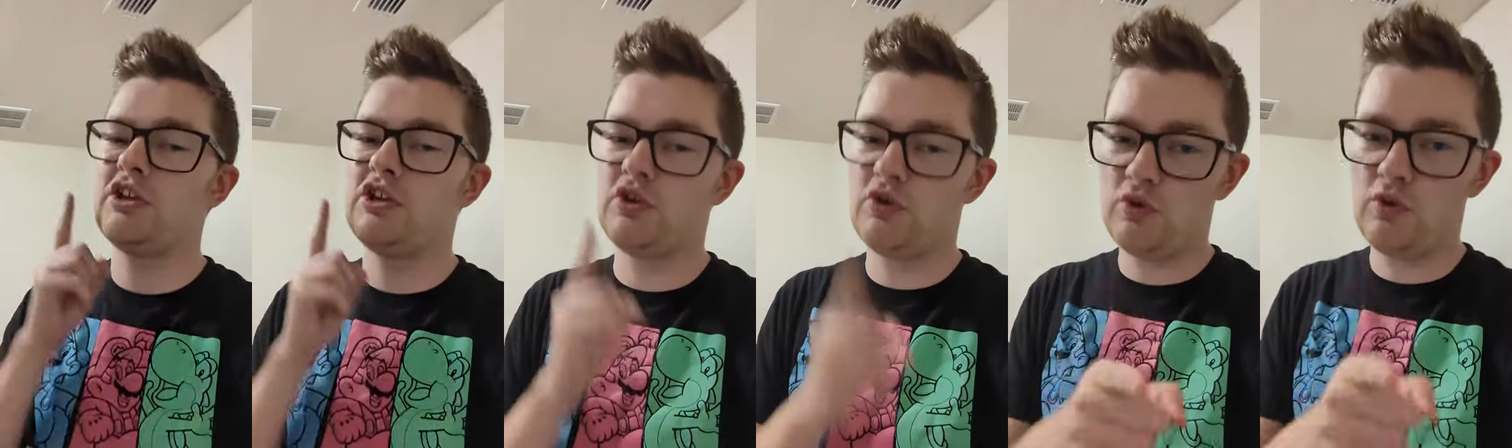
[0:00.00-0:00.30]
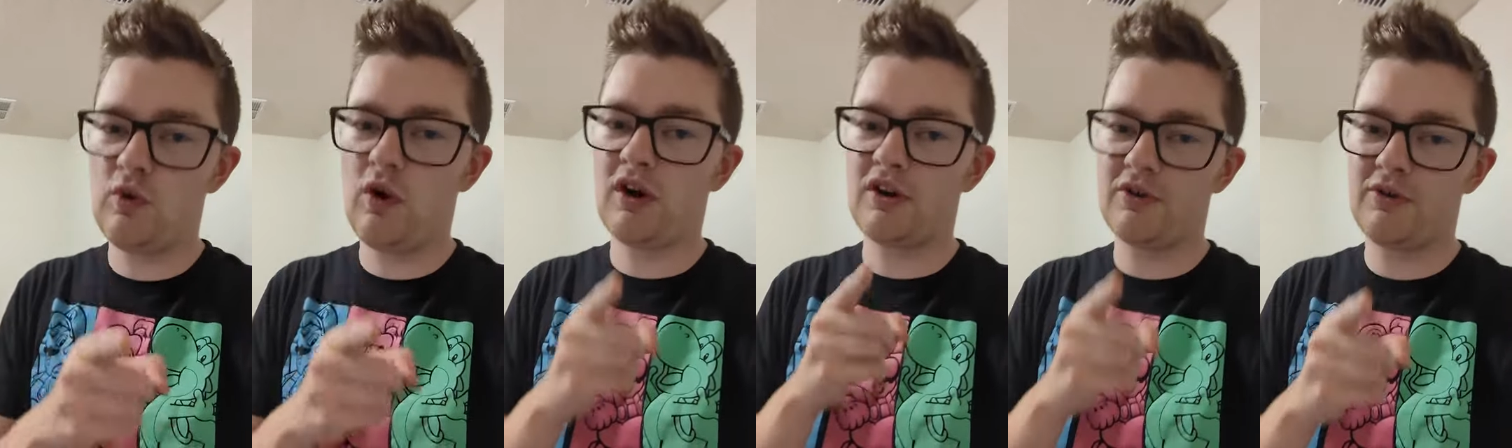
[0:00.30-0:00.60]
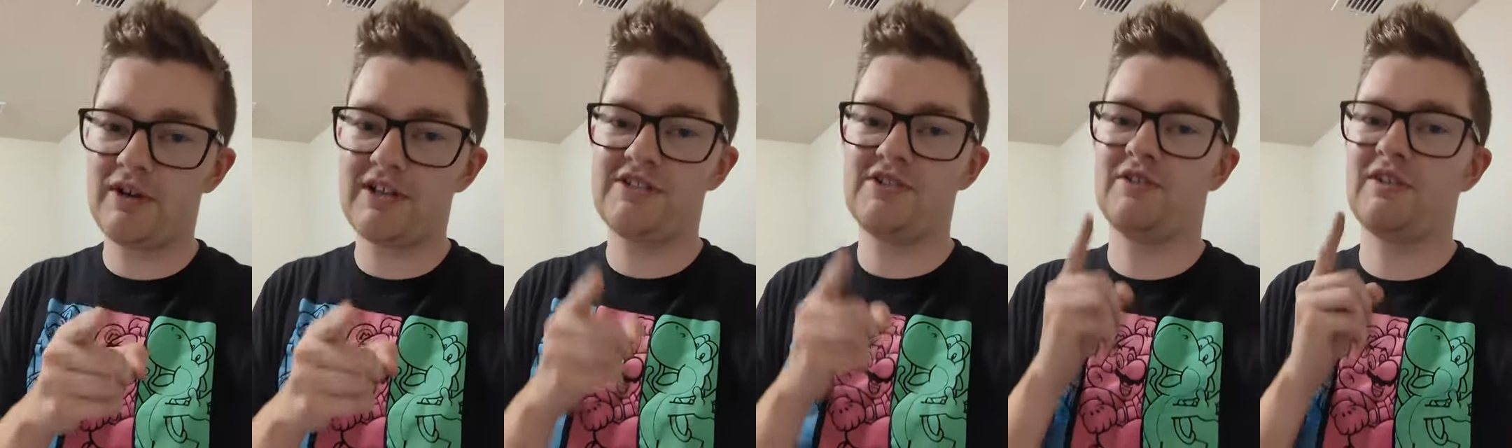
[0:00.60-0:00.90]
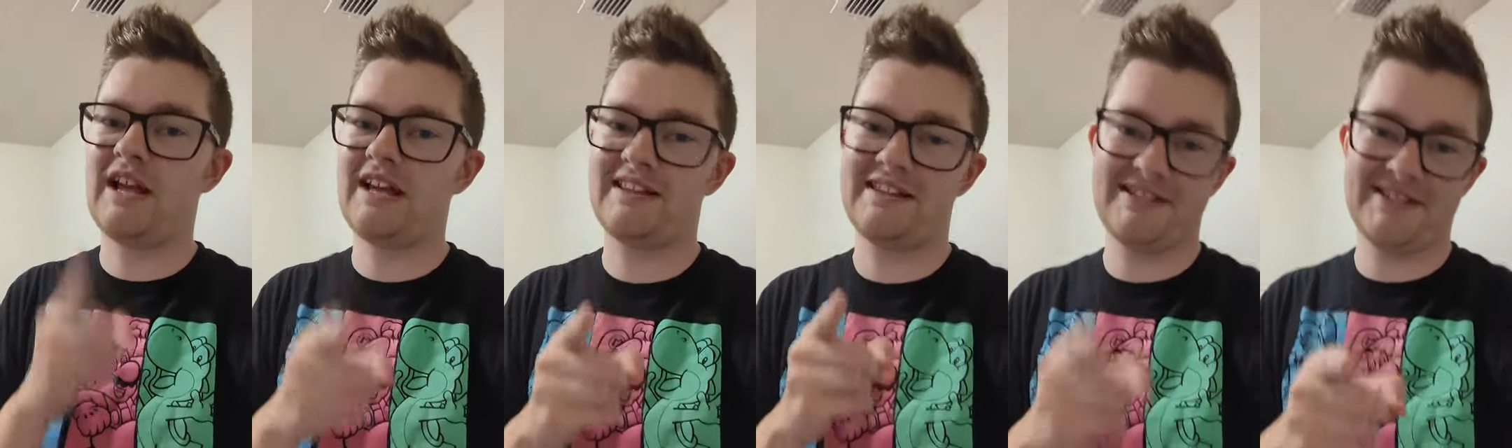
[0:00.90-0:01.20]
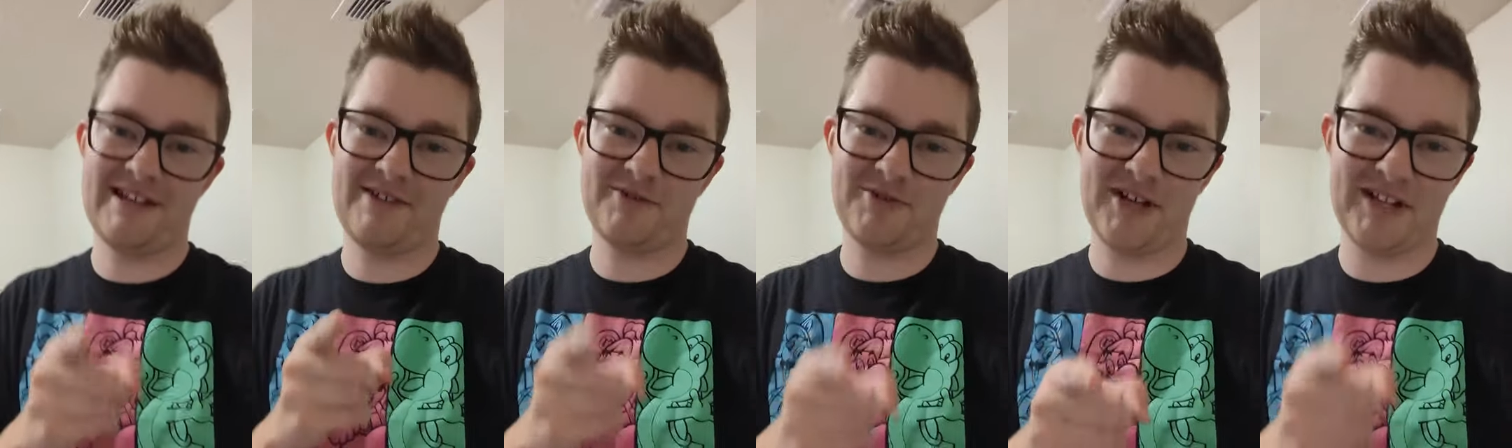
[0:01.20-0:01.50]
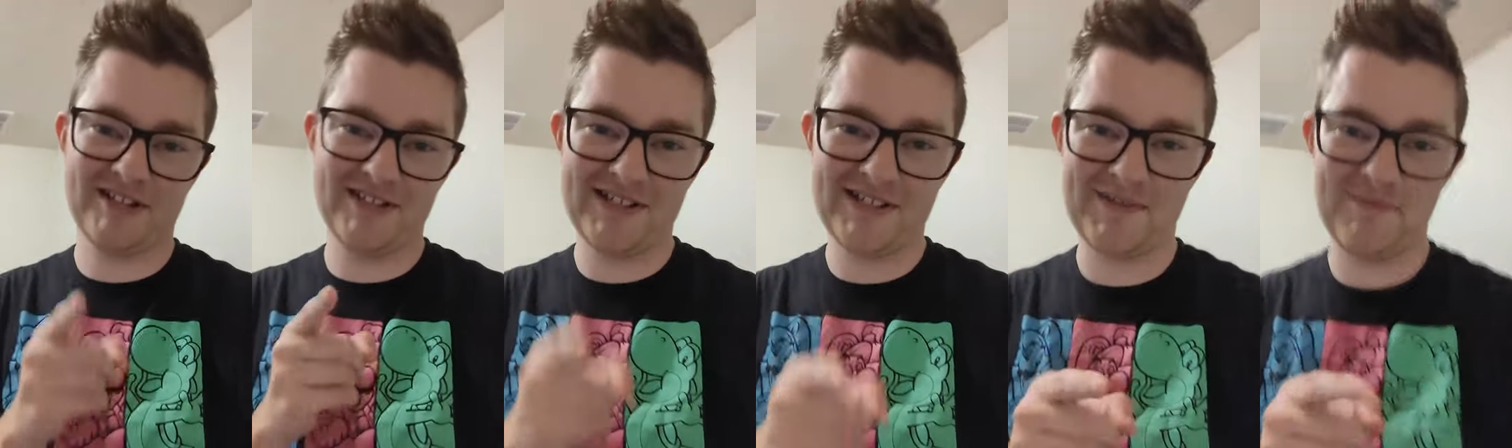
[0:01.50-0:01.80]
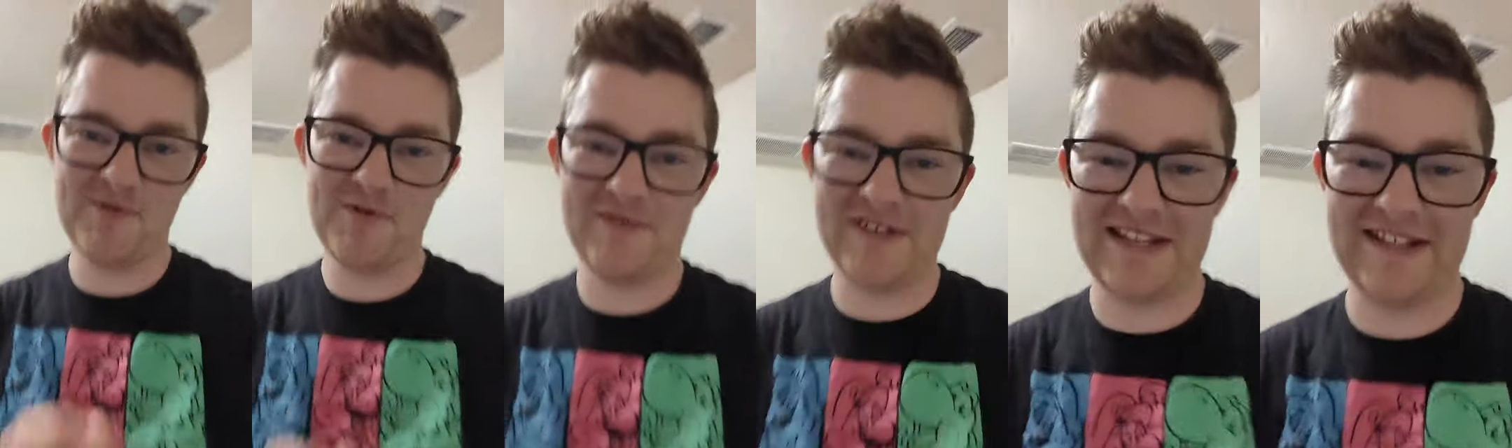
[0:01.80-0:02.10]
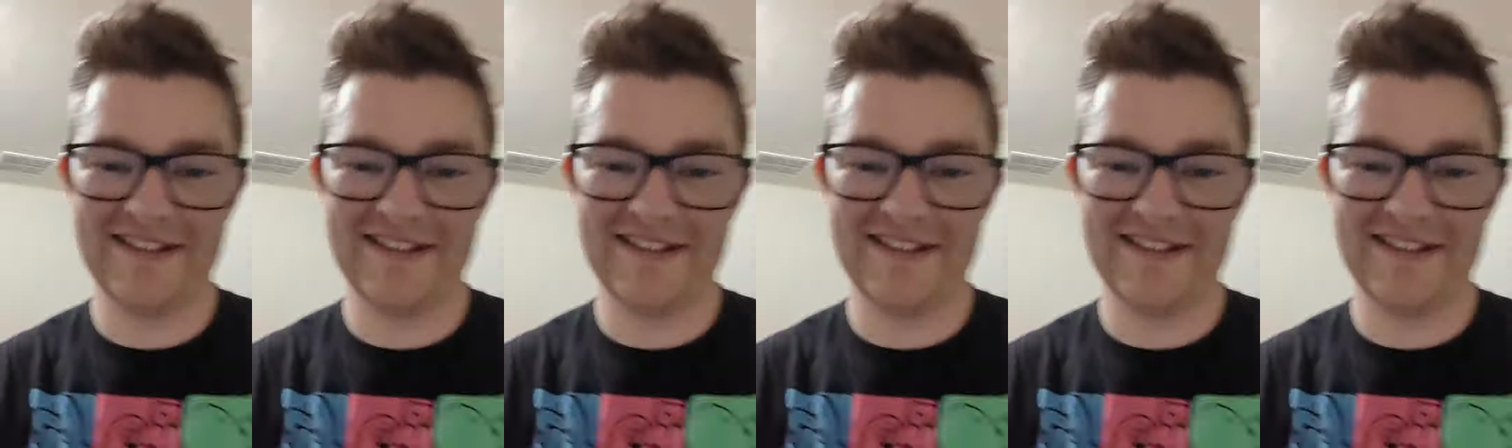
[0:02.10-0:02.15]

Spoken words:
you are going to like the soundtrack to this movie.